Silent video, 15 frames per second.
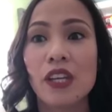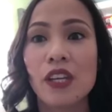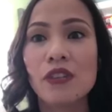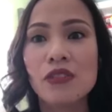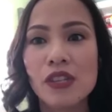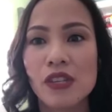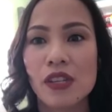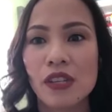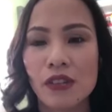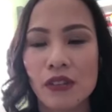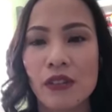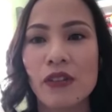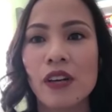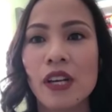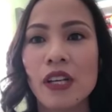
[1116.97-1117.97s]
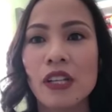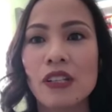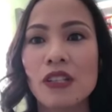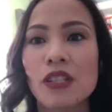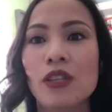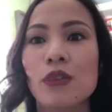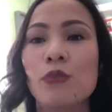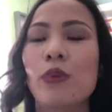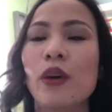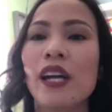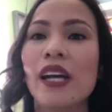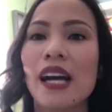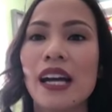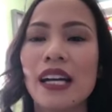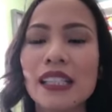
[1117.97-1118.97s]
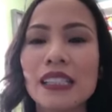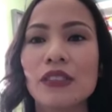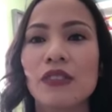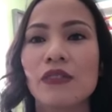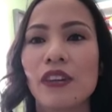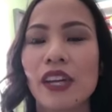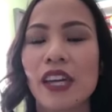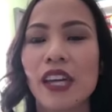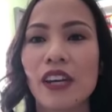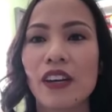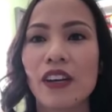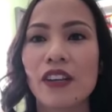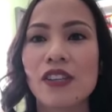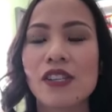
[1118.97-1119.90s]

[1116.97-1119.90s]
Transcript: used to, to bring us over here.